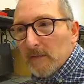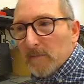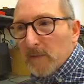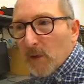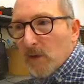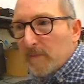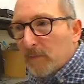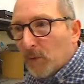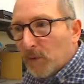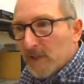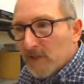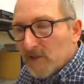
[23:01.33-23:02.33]
by
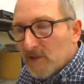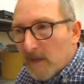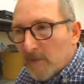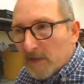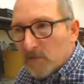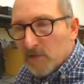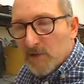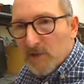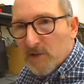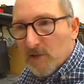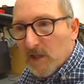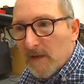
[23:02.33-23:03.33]
putting a summing
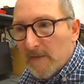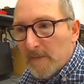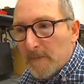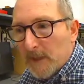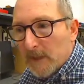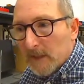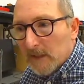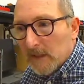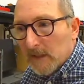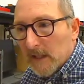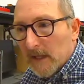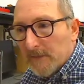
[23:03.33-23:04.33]
resistor
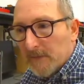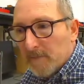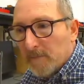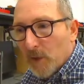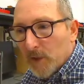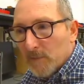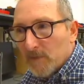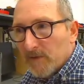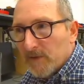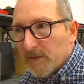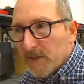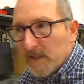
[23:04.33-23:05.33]
at the bottom
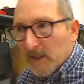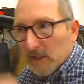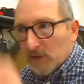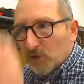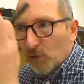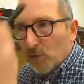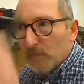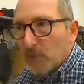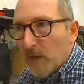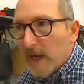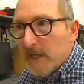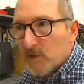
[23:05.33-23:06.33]
of the two
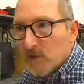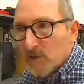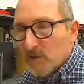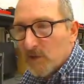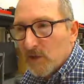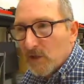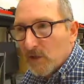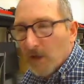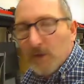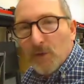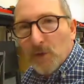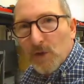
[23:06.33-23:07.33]
branches. I
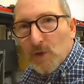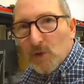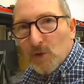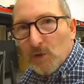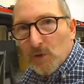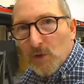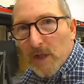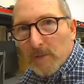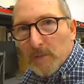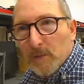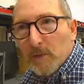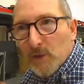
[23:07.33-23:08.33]
thought I should do that. I
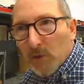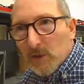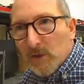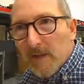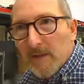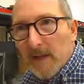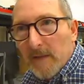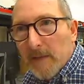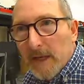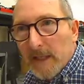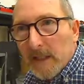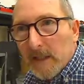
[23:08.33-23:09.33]
probably should have done that
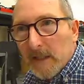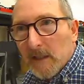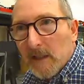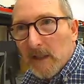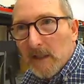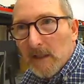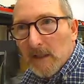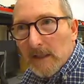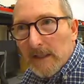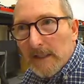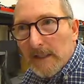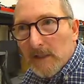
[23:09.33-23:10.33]
back in
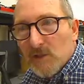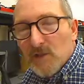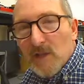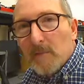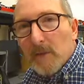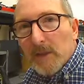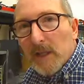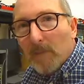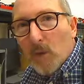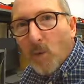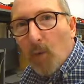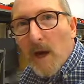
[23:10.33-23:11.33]
segment
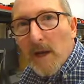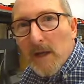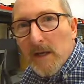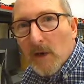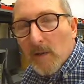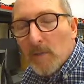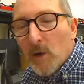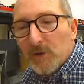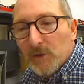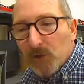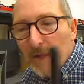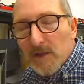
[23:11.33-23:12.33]
number 1. I might
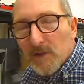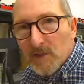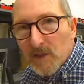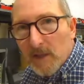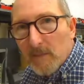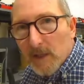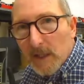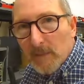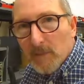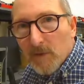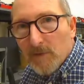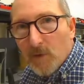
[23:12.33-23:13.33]
do that as a segment
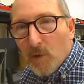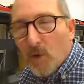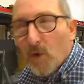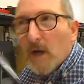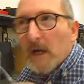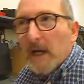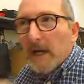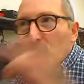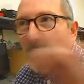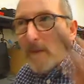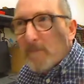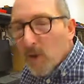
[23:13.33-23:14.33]
number 4 and
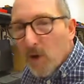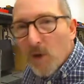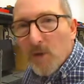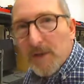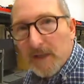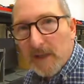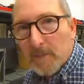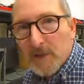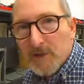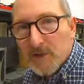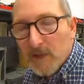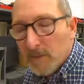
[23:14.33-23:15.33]
wrap the whole thing up in
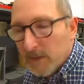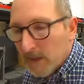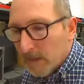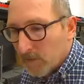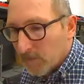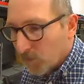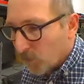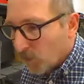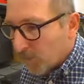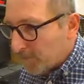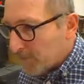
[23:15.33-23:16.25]
segment number 4.